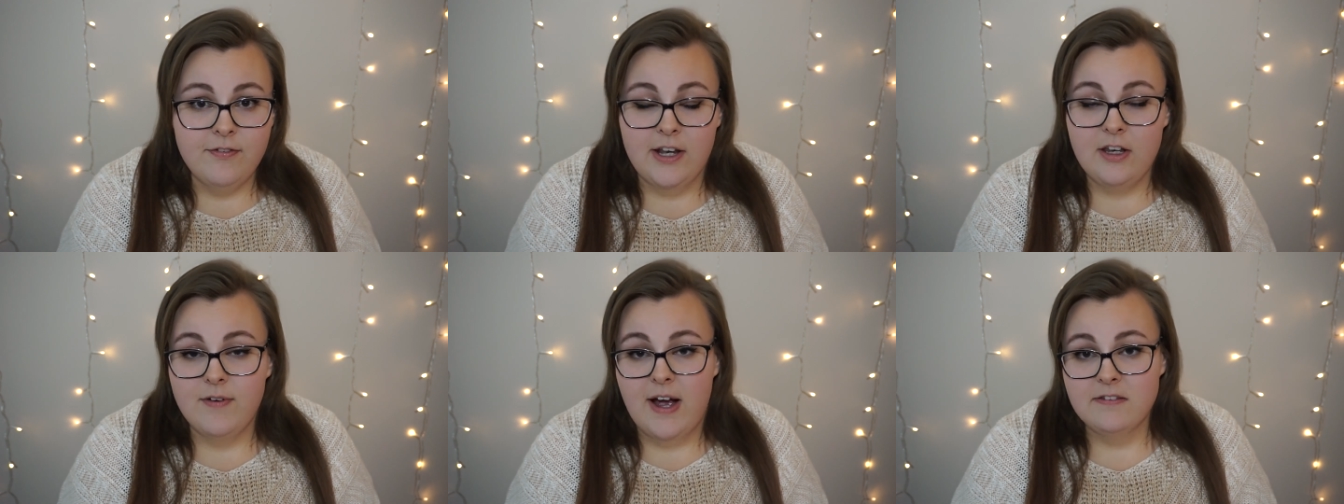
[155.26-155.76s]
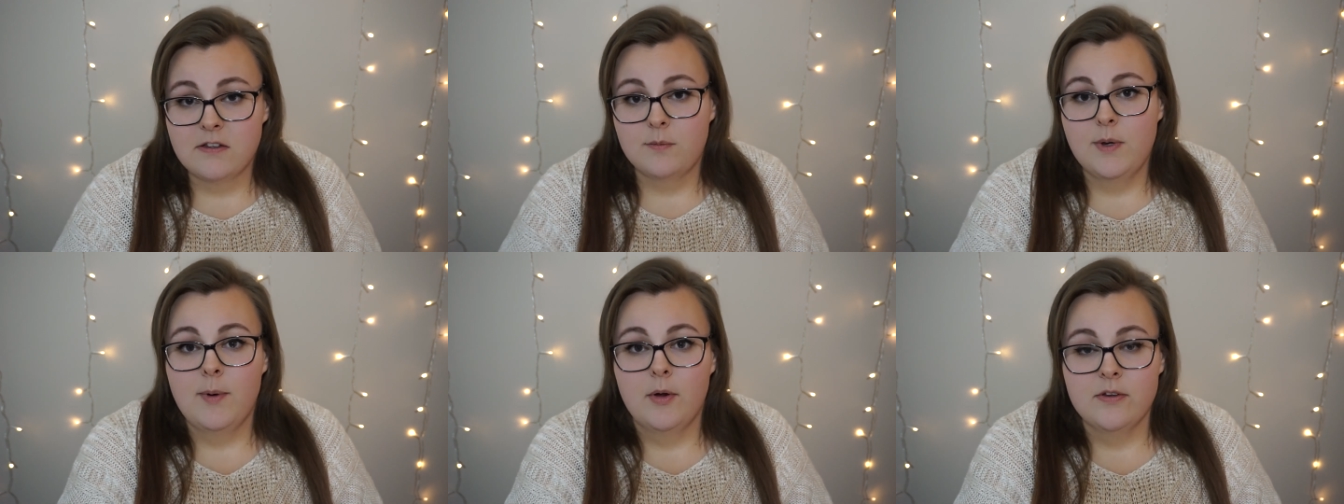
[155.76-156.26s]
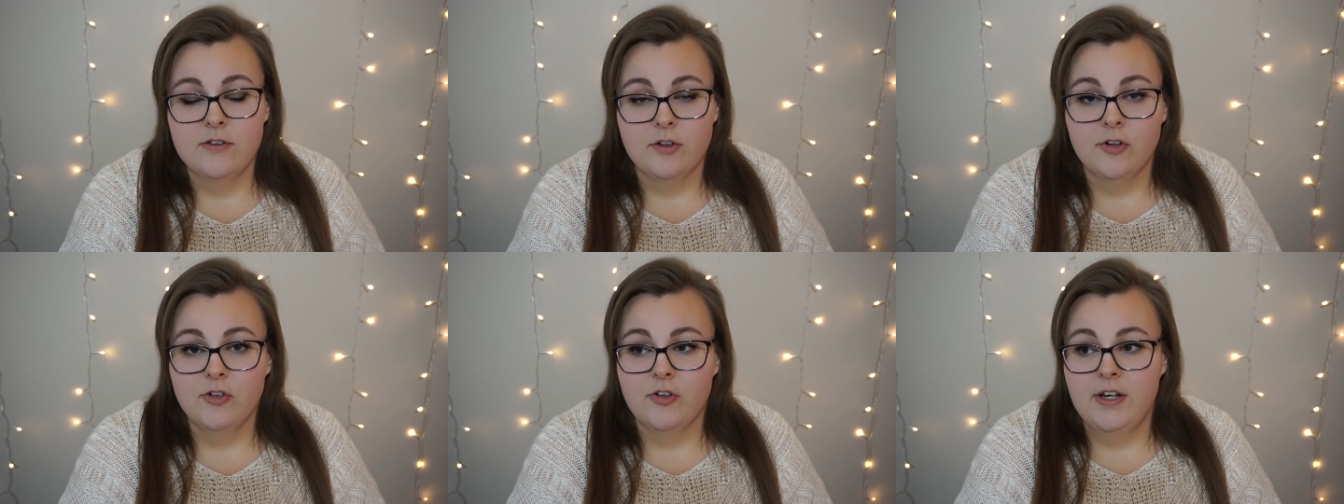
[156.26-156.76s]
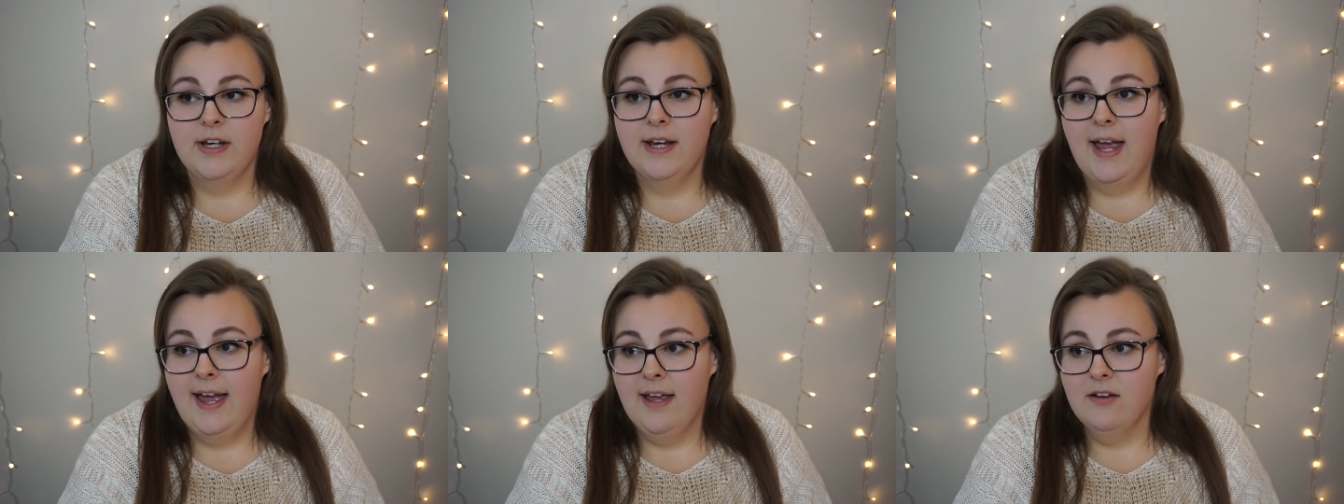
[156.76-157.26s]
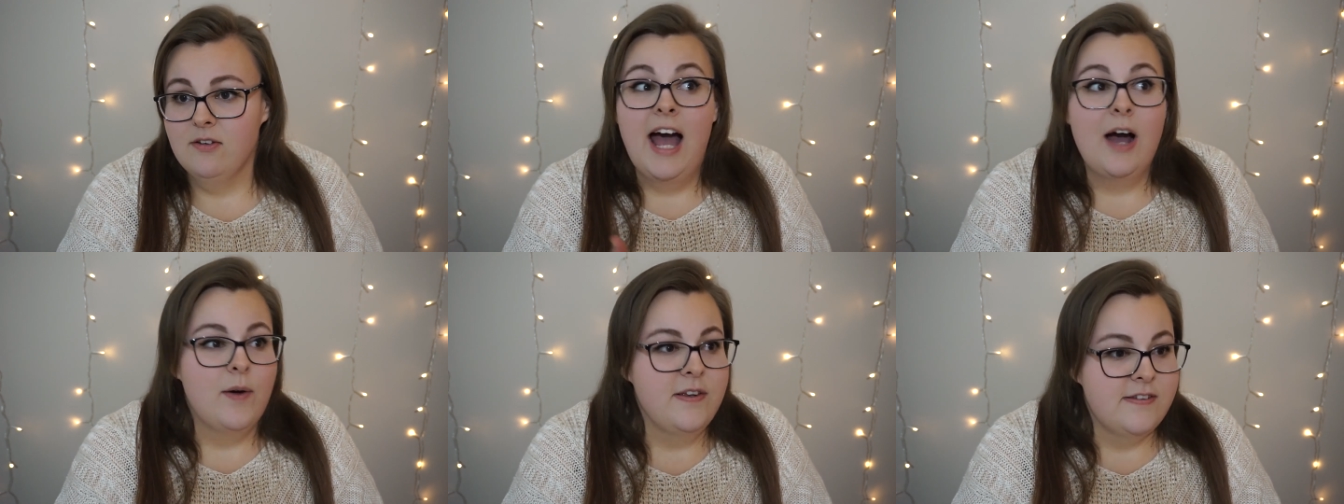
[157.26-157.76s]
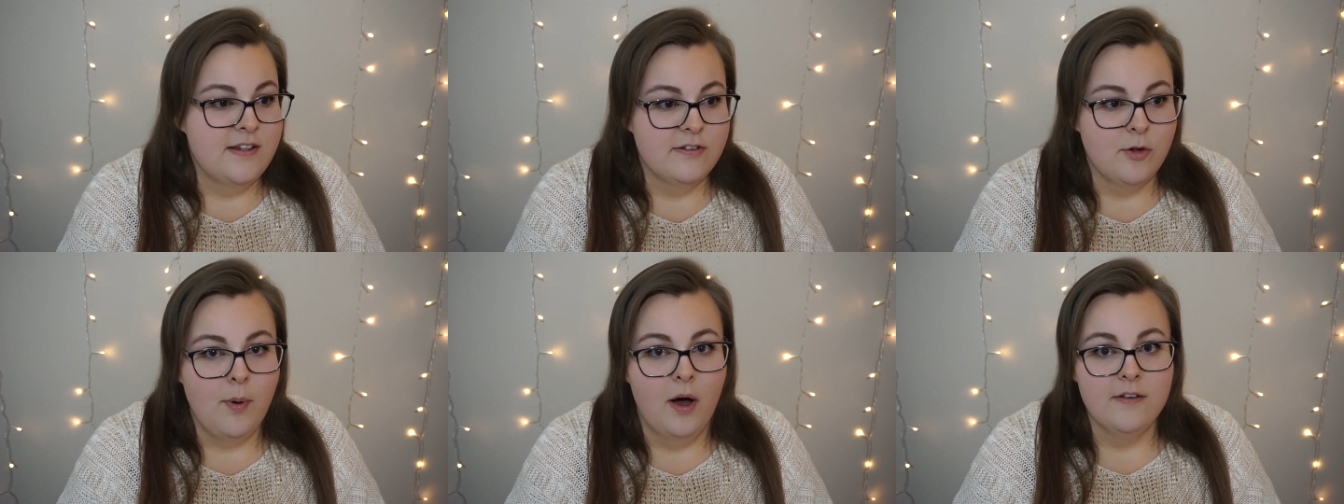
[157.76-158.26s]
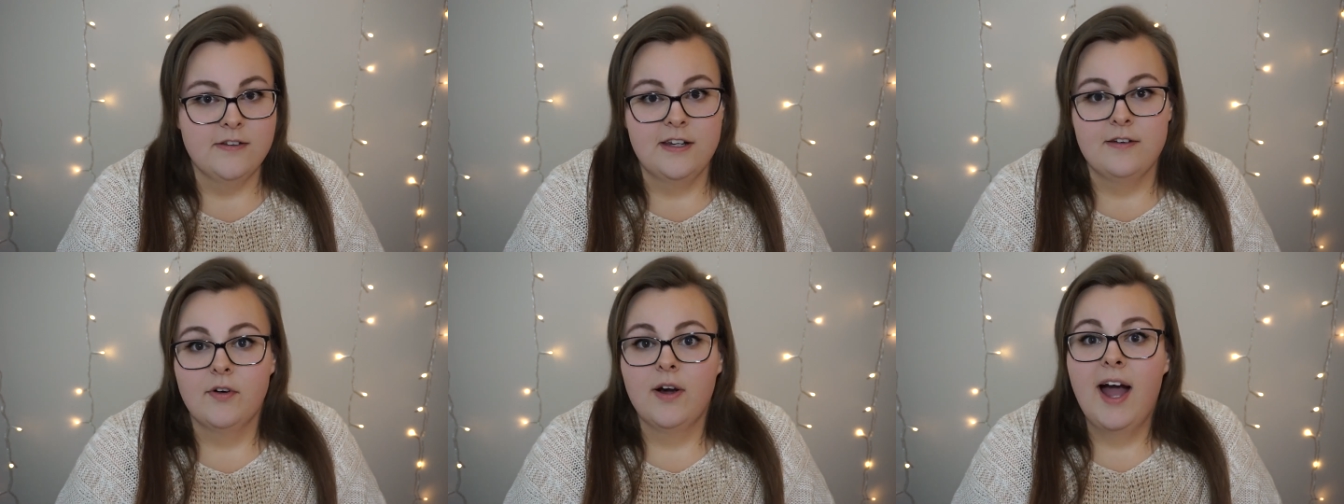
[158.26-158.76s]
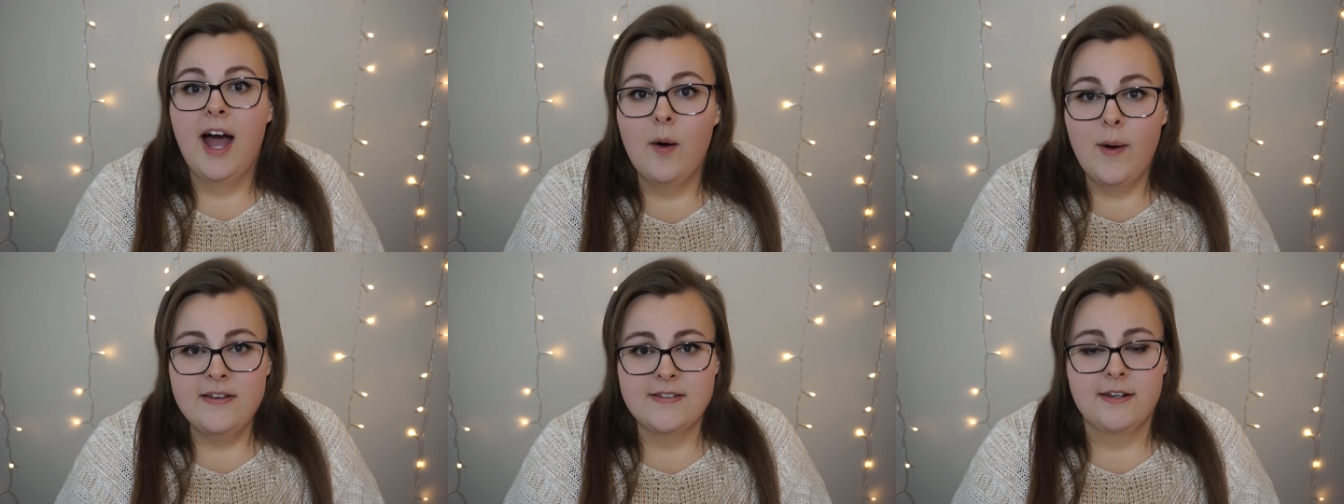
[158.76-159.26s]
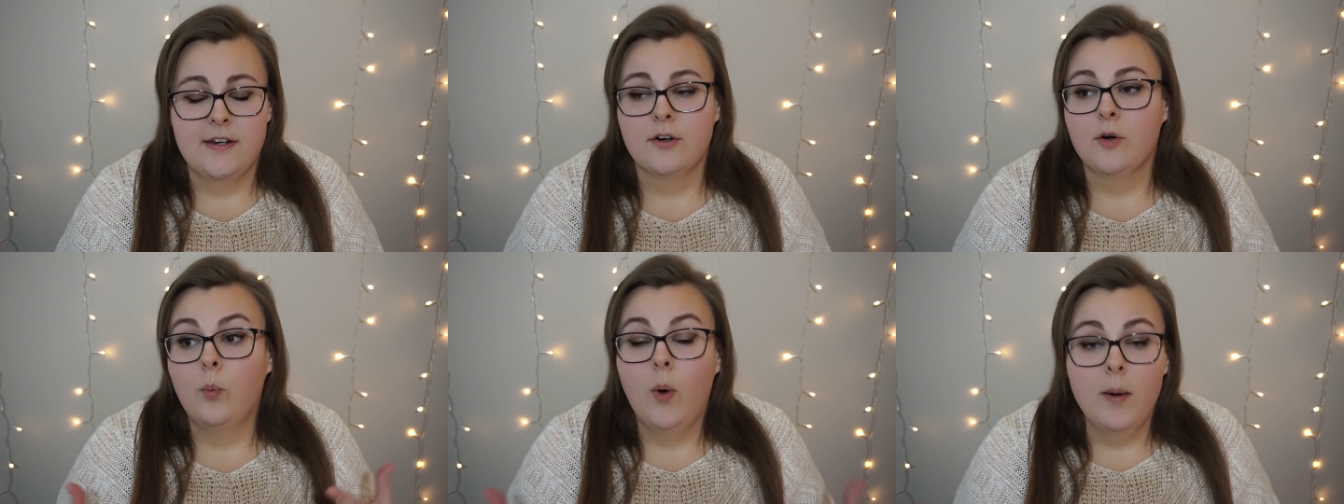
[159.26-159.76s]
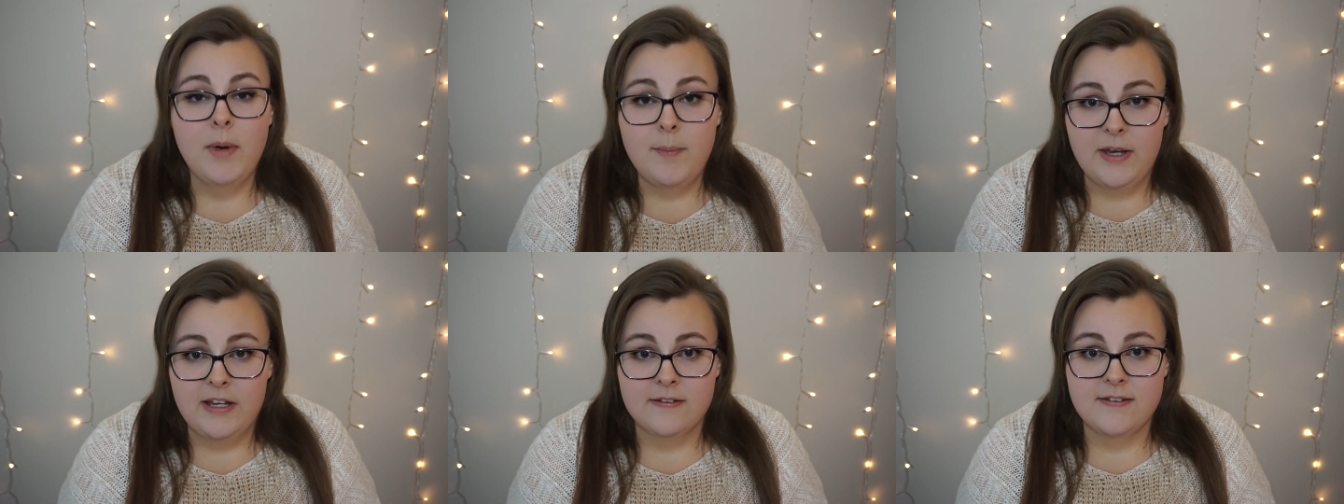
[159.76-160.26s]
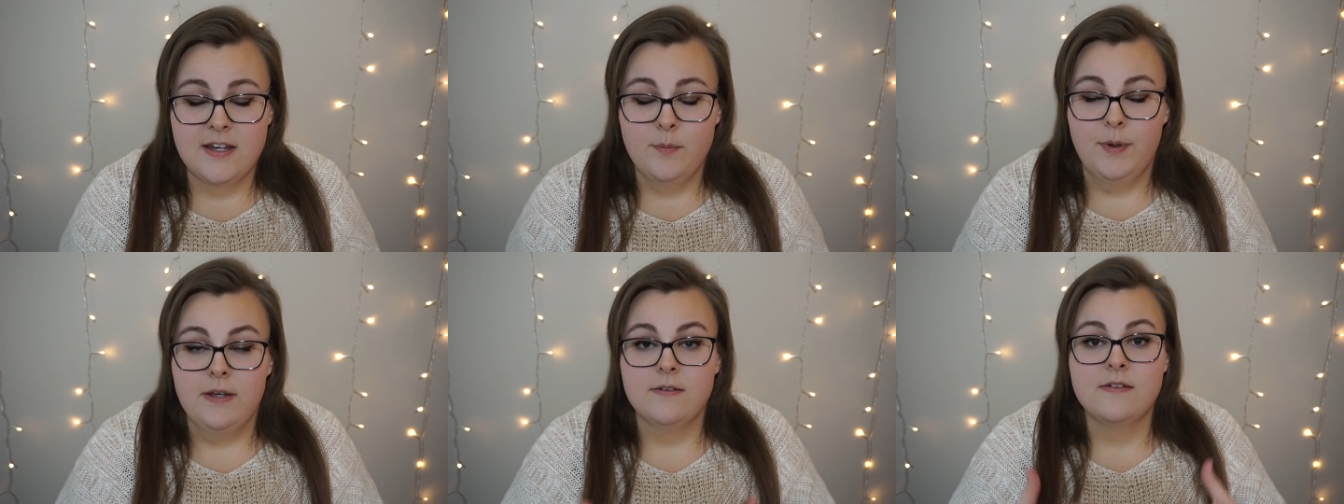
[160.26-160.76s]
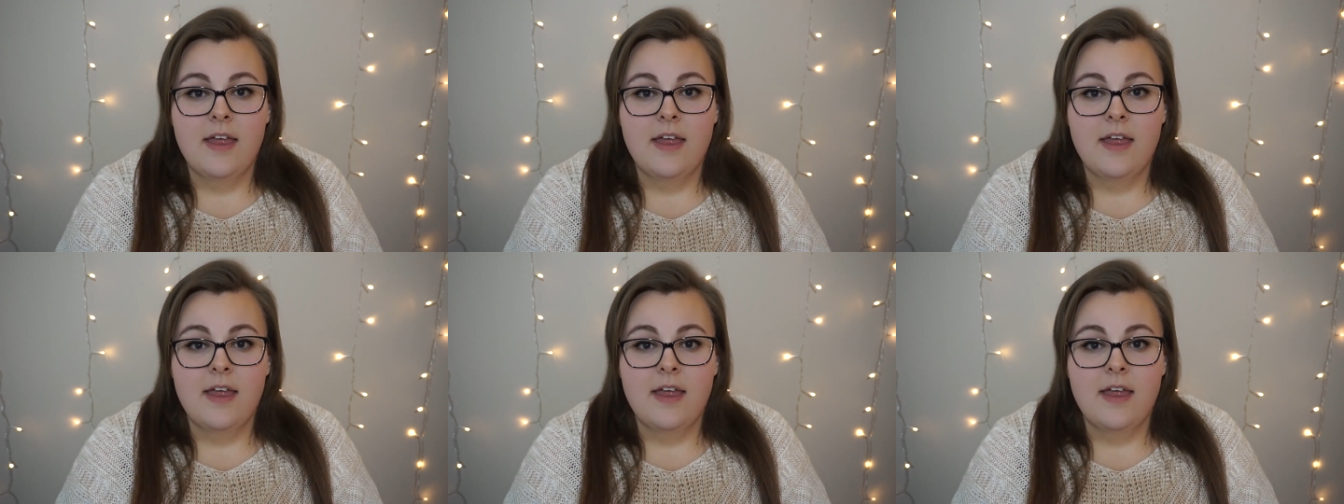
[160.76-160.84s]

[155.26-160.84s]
and you've asked me about the surgery and how I stay so positive, or how I did it, or what my biggest tip is.